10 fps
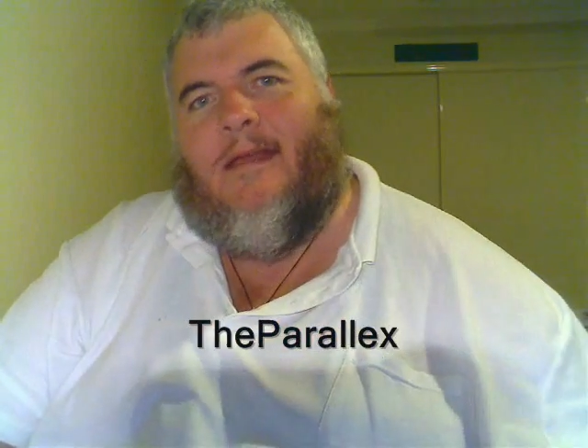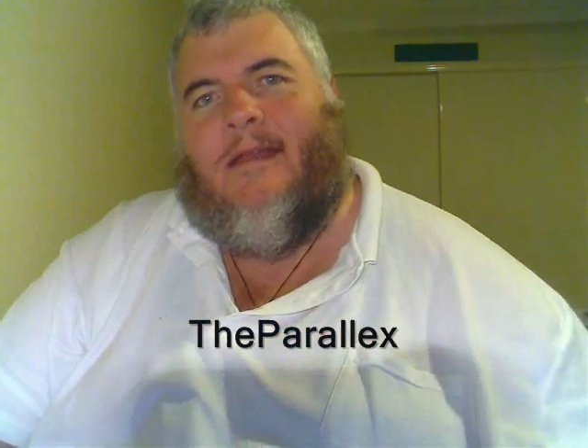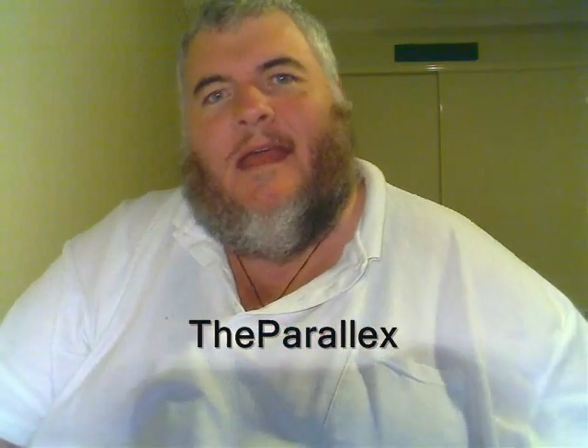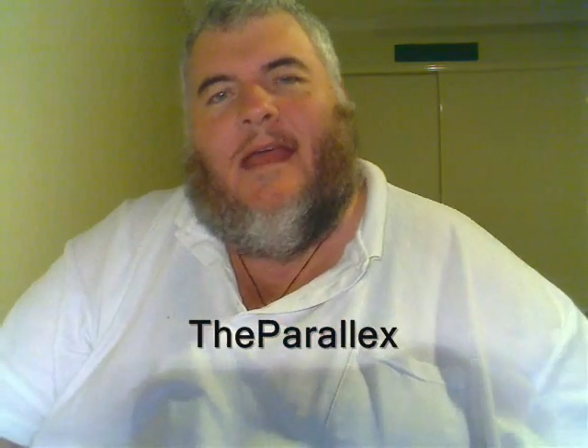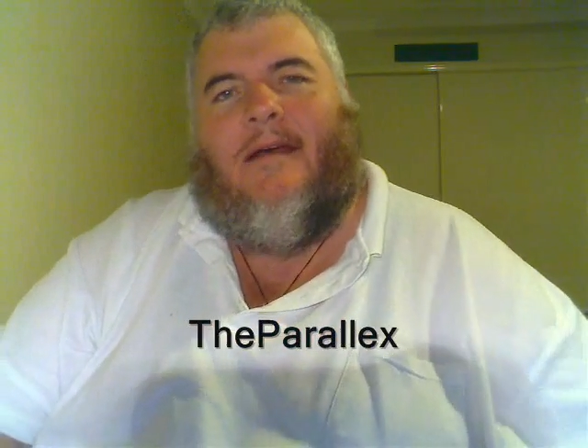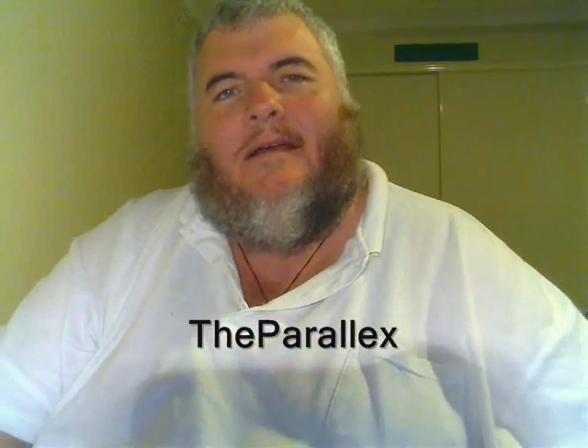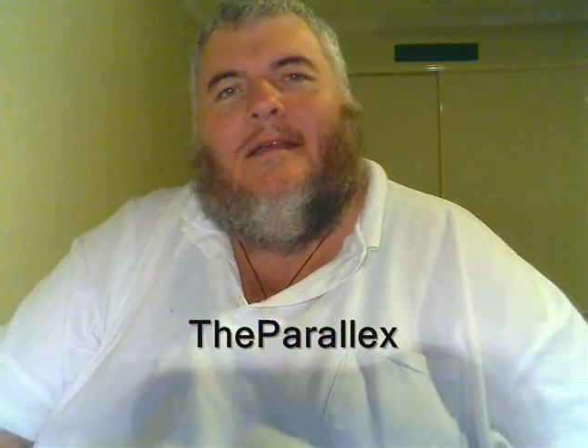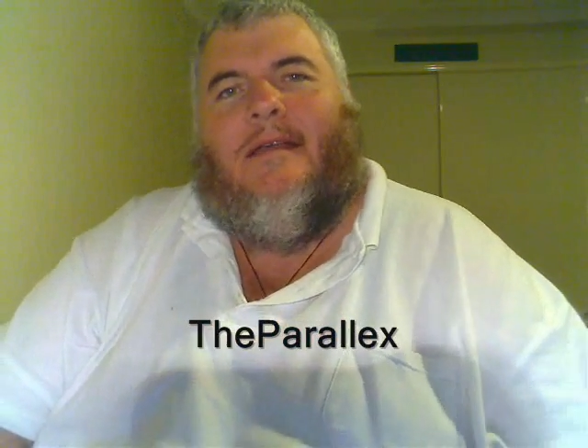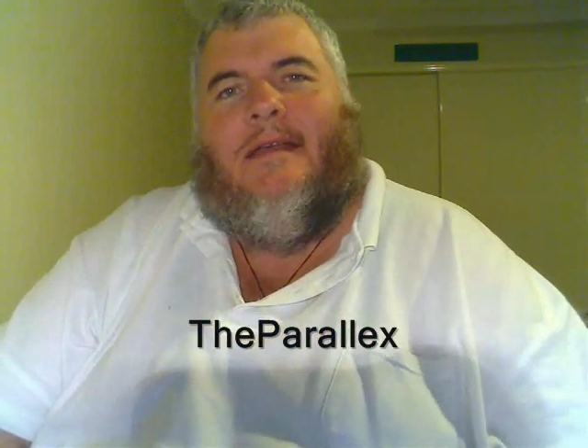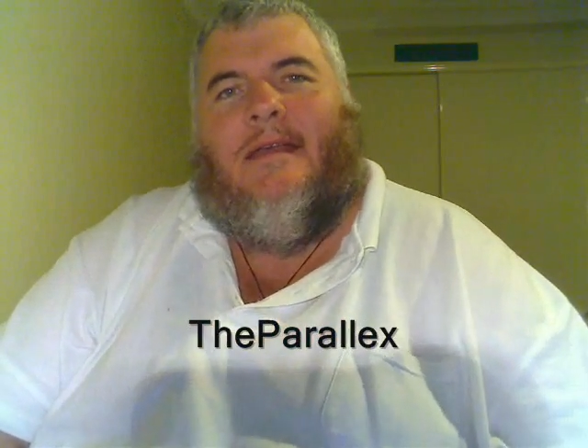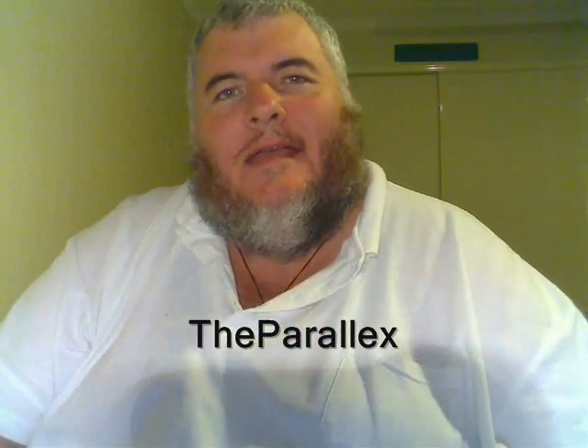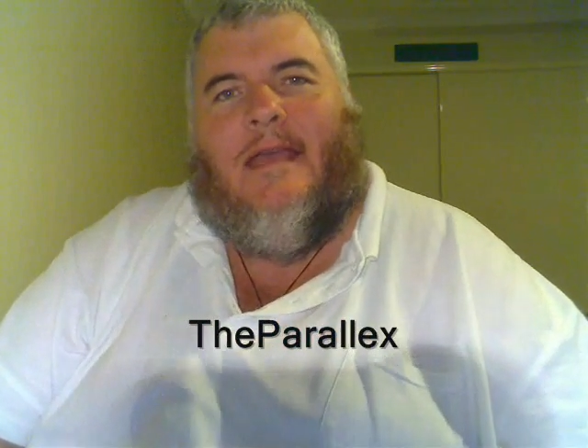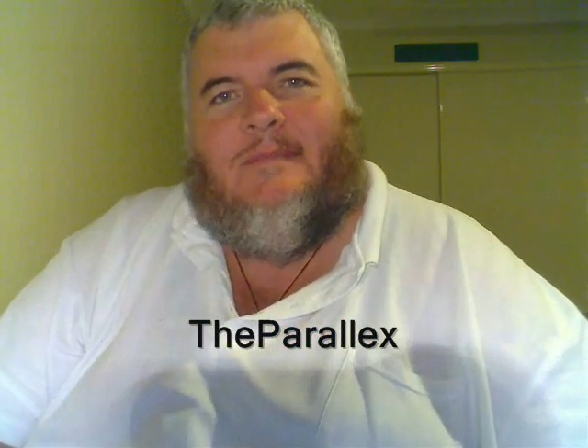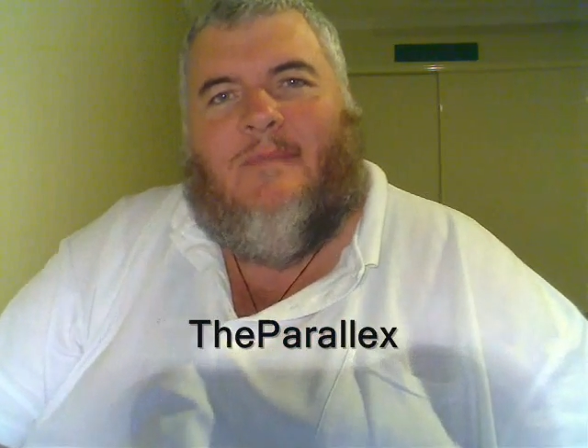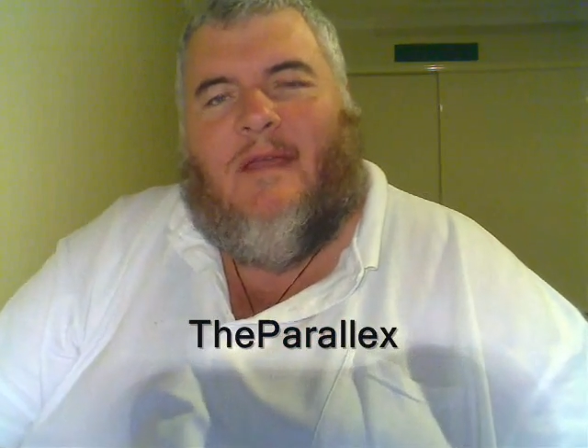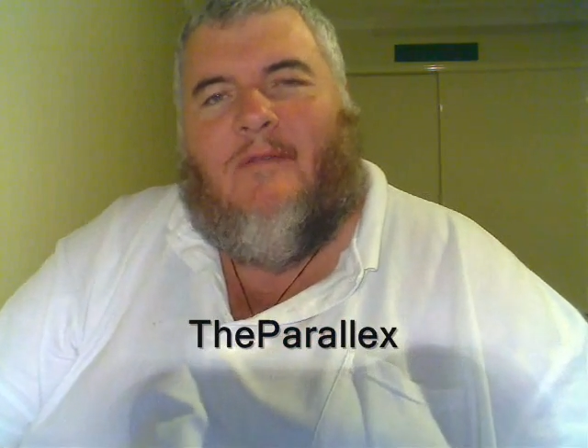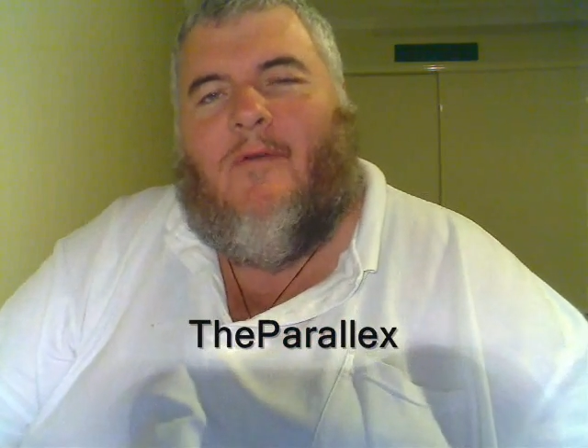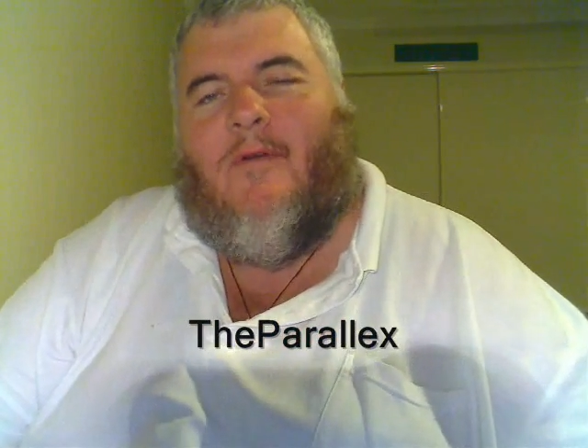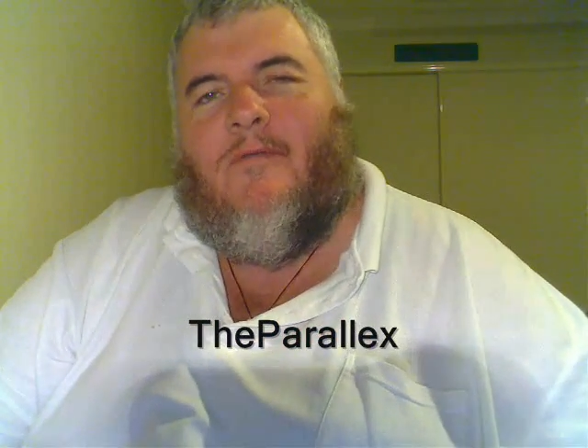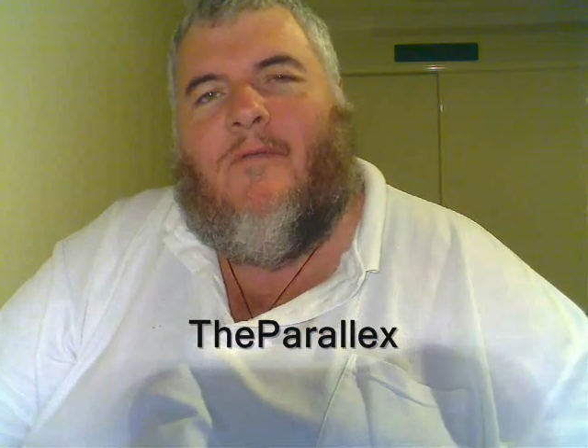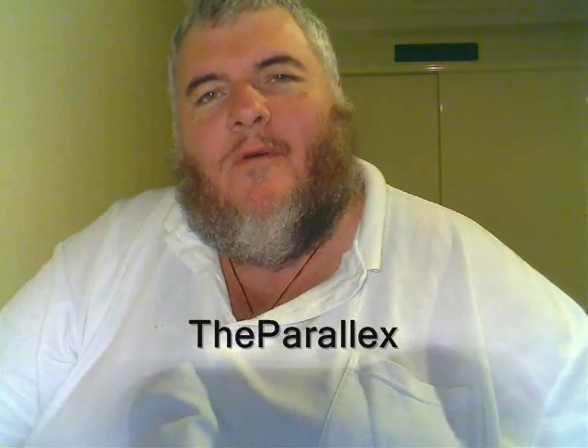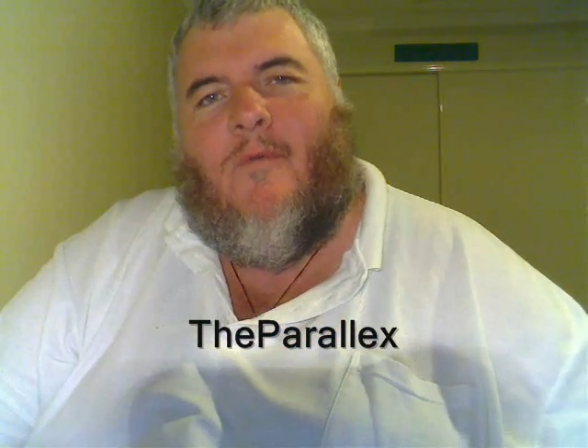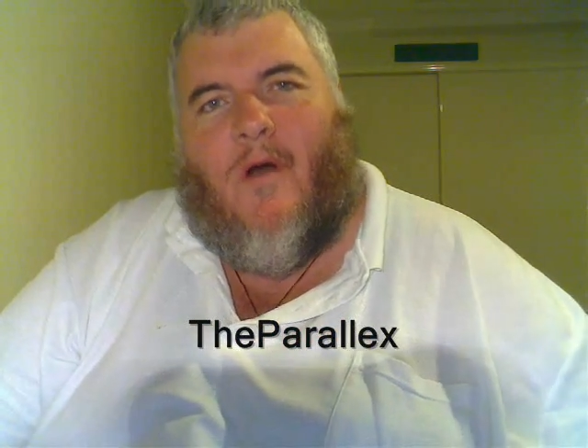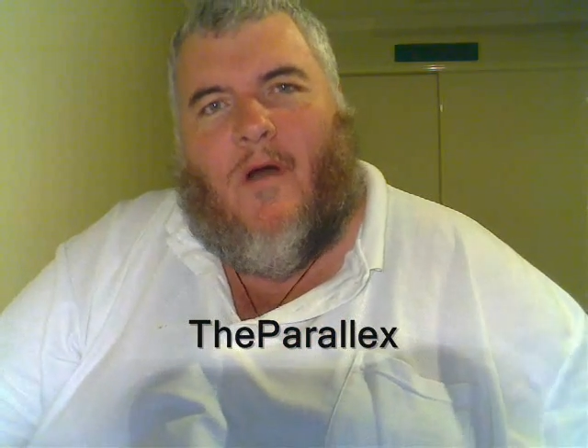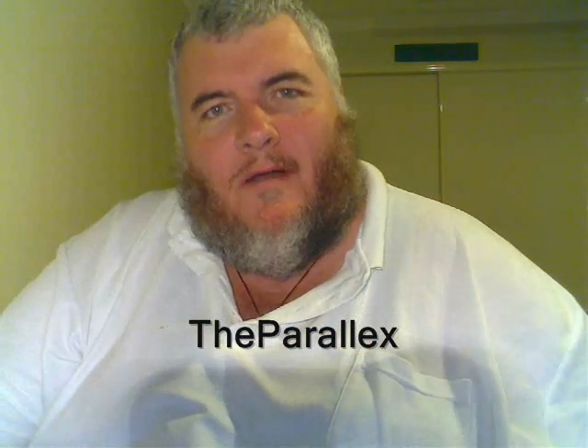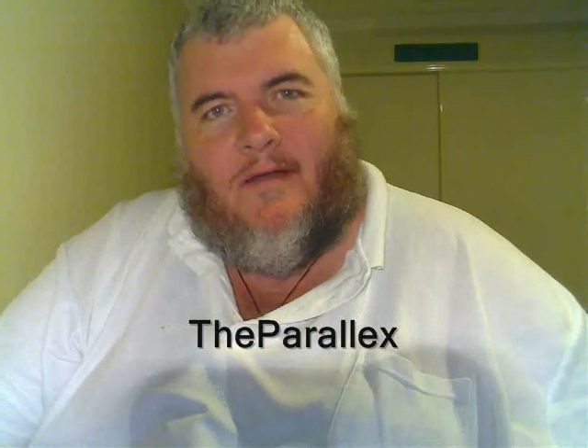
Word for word: Now, He's been a vlogger for a while